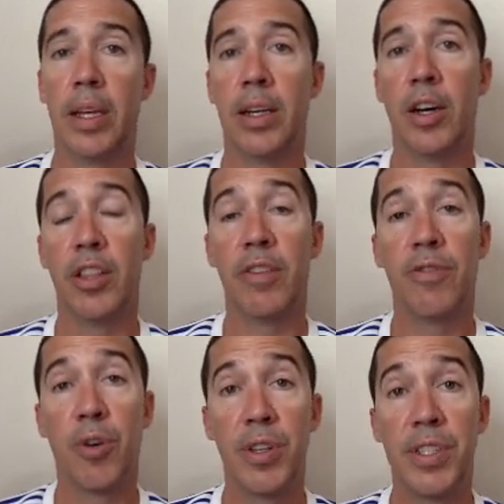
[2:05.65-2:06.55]
On the
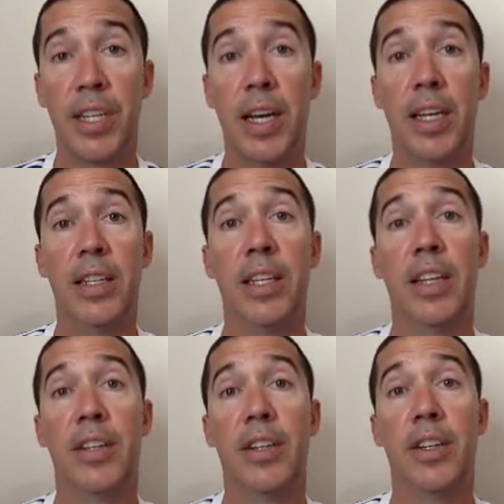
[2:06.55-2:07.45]
4th side, the
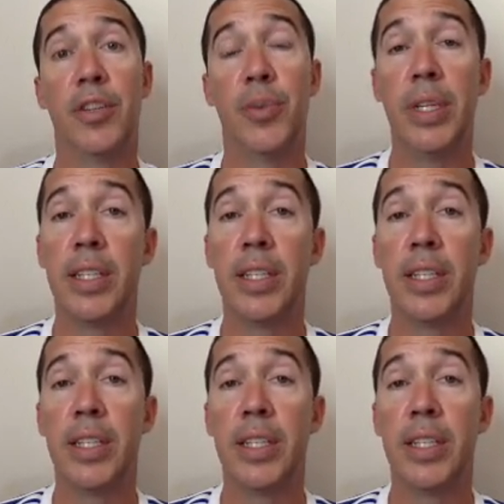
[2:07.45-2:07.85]
other 3